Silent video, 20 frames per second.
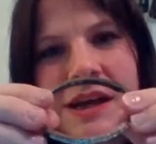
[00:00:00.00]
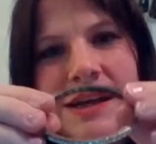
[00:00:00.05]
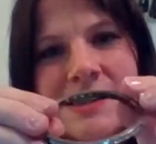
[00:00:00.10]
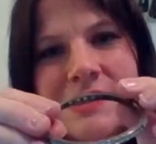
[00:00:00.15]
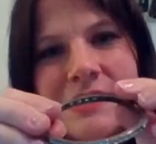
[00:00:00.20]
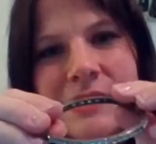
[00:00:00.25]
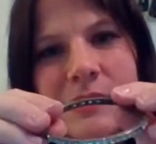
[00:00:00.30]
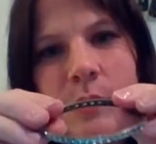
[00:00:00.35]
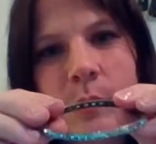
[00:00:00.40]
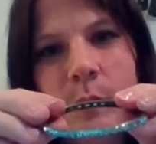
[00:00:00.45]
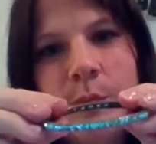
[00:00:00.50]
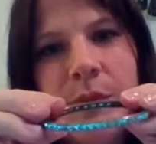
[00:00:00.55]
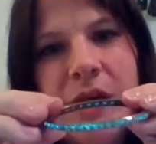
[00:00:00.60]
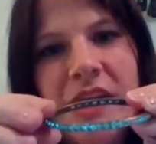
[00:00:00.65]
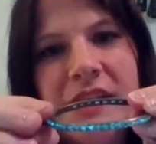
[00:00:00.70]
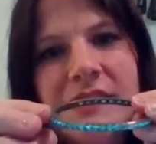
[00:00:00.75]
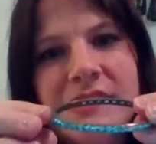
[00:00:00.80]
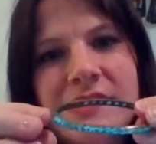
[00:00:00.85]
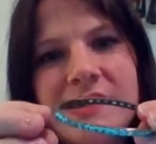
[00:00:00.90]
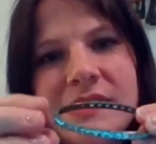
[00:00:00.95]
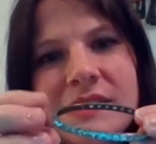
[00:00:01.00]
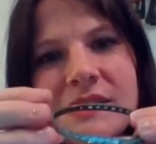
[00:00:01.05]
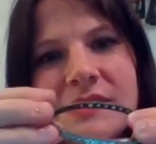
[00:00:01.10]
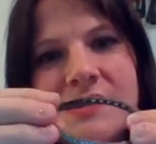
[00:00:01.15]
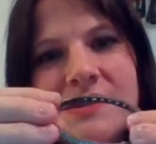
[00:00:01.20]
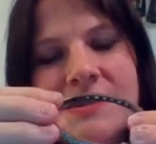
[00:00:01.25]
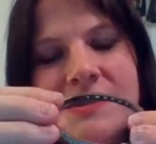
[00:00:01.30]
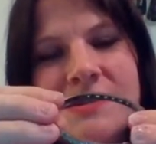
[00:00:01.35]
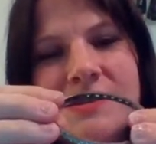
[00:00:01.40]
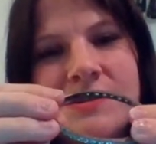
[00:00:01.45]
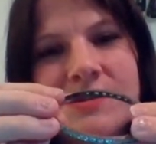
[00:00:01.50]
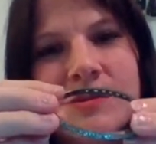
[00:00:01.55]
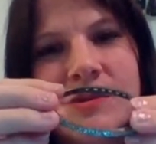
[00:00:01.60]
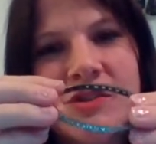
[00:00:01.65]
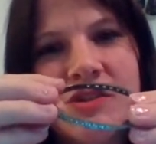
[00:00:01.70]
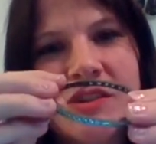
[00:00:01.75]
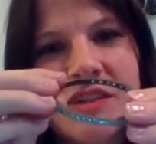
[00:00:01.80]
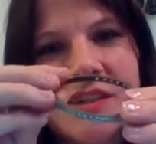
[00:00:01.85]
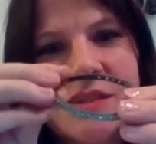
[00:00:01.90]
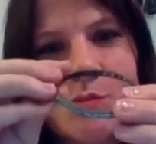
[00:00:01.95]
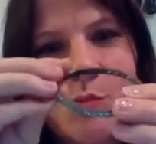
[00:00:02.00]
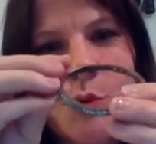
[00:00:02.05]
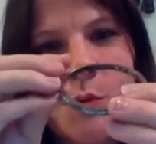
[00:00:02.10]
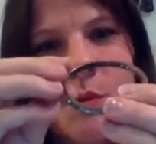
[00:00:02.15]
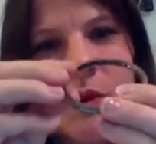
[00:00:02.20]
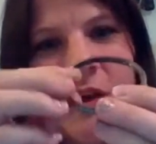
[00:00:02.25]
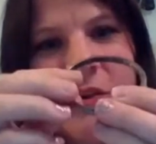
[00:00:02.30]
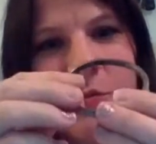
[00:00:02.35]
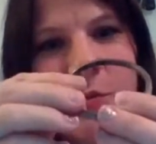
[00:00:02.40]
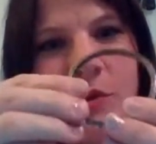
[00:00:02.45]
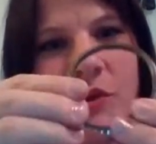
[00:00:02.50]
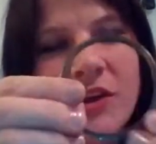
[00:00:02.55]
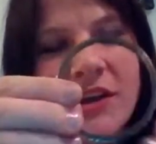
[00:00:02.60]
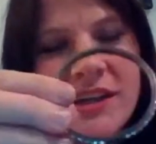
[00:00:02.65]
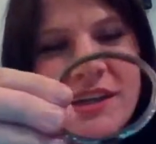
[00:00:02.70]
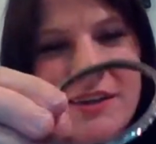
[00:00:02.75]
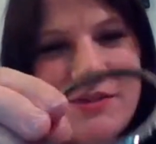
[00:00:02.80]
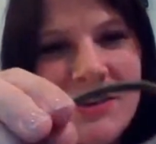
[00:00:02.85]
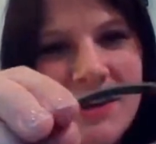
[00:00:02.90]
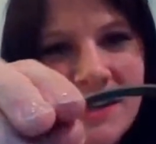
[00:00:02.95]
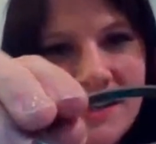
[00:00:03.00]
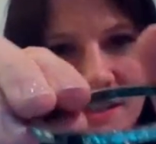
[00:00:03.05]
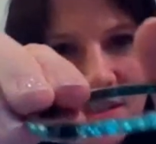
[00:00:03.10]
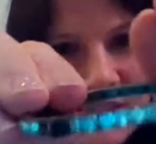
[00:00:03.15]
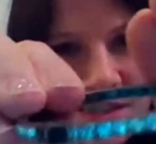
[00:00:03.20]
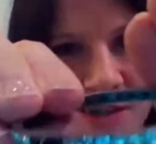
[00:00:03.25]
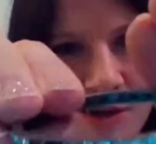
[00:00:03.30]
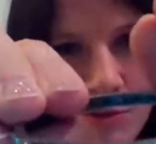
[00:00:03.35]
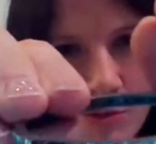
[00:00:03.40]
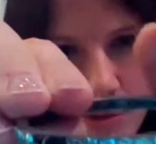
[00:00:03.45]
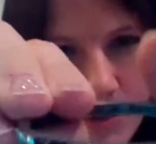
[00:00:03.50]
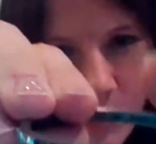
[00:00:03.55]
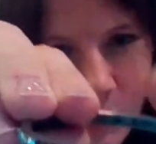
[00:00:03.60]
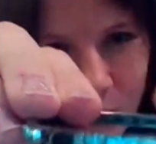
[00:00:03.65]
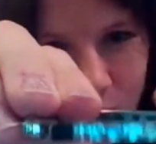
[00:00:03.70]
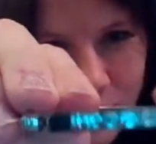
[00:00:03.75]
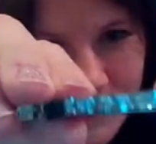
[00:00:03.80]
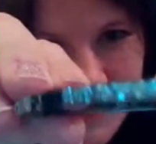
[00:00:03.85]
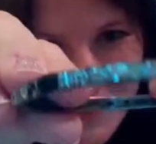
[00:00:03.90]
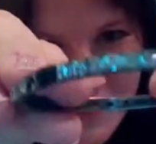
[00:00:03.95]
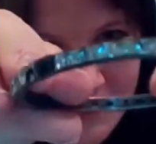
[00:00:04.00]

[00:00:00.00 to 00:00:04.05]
It's a little bent, which does put me off. But look, it even has stone holes.